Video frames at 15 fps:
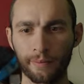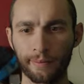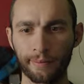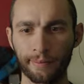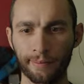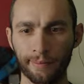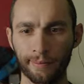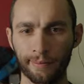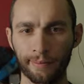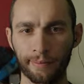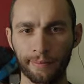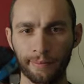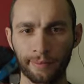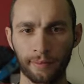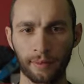
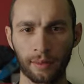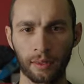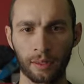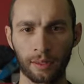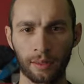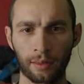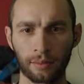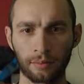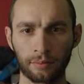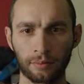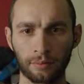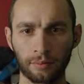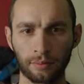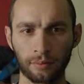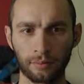
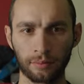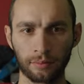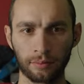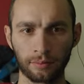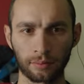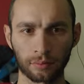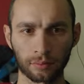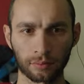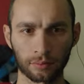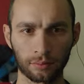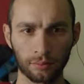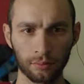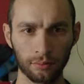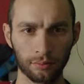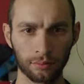
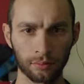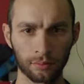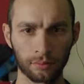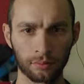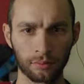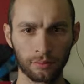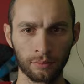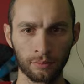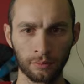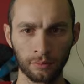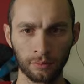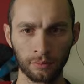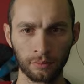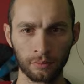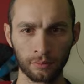
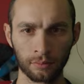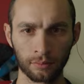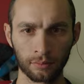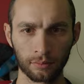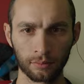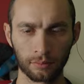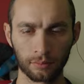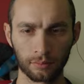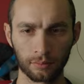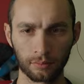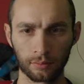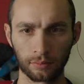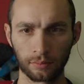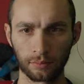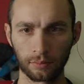
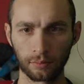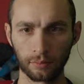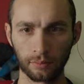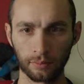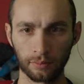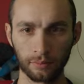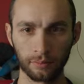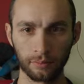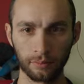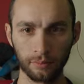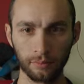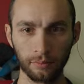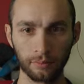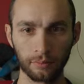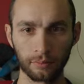
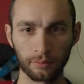This person isn't speaking.